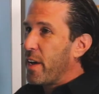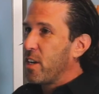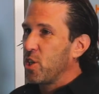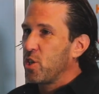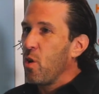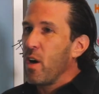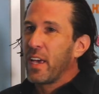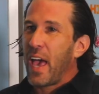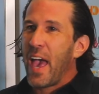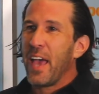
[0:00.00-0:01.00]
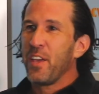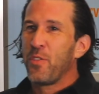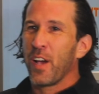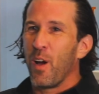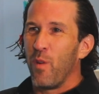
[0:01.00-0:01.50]
I could just talk
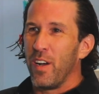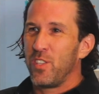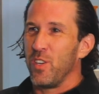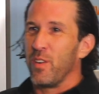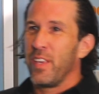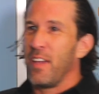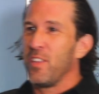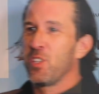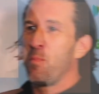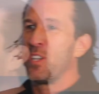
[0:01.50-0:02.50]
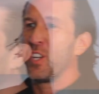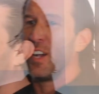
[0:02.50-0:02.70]
anything I want to. Yeah, this is a bunch of